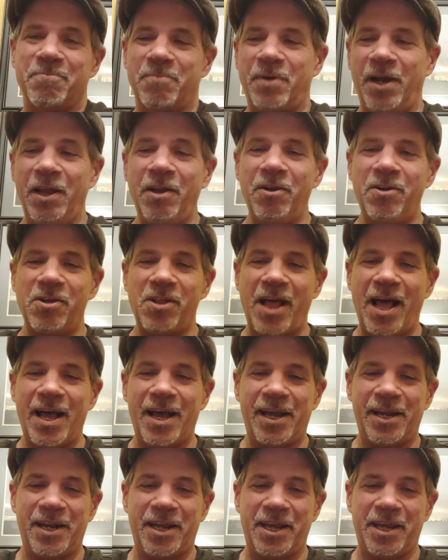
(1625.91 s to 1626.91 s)
my uncle
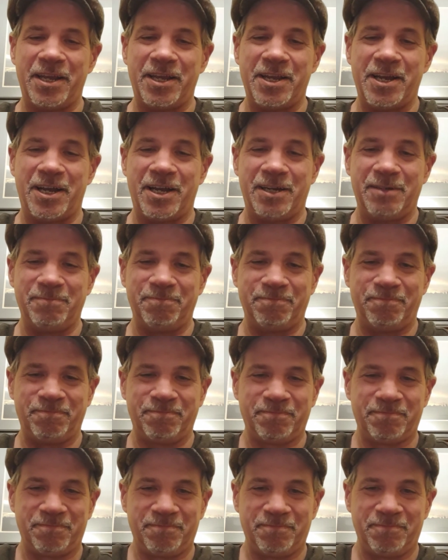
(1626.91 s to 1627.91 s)
had a
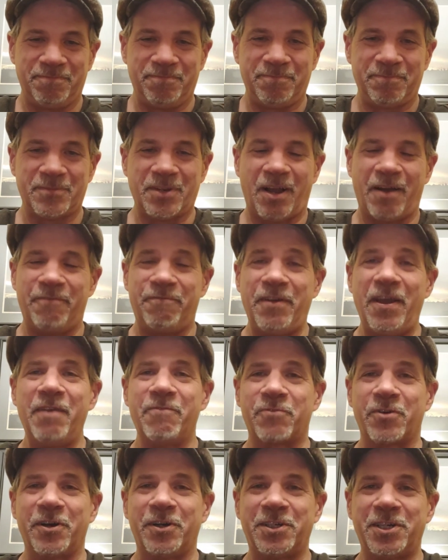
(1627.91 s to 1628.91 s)

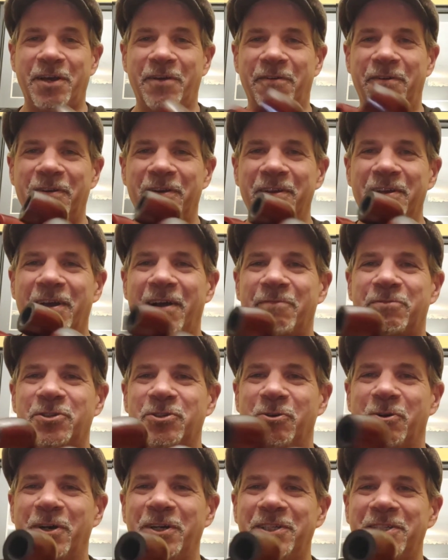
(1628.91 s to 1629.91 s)
favorite of
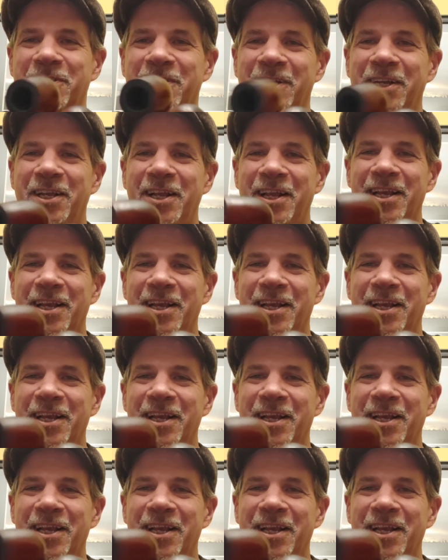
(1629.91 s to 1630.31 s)
sorts,